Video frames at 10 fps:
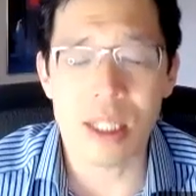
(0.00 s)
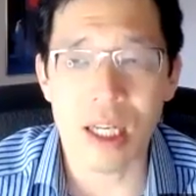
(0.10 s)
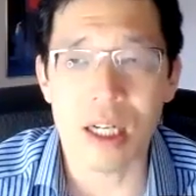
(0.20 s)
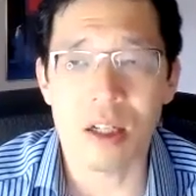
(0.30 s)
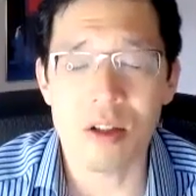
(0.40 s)

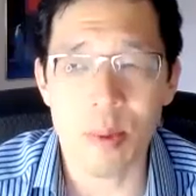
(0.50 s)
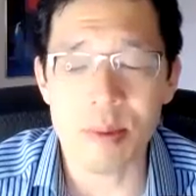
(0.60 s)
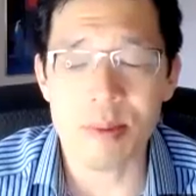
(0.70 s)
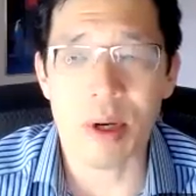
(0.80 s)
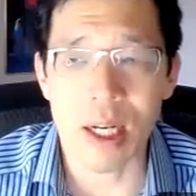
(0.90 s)
getting
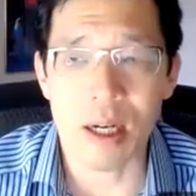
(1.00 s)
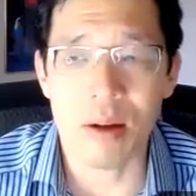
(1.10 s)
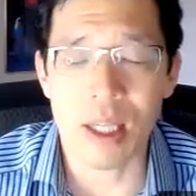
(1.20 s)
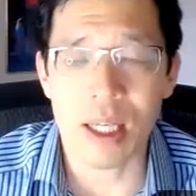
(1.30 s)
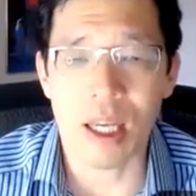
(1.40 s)
goosebumps right now,
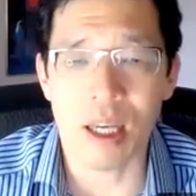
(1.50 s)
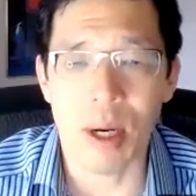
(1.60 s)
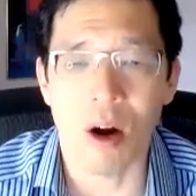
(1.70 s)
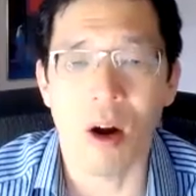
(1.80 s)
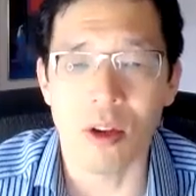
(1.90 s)
thinking
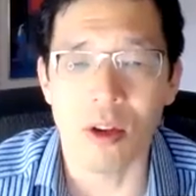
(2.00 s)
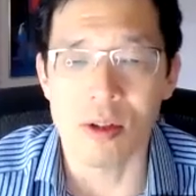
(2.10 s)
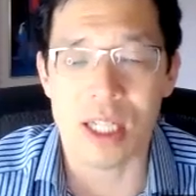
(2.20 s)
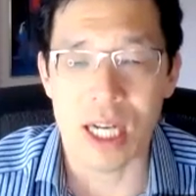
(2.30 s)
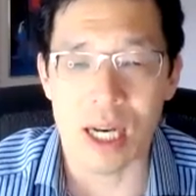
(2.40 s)
about all those
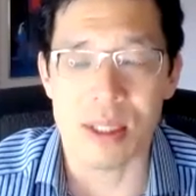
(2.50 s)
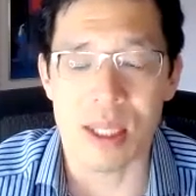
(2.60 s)
times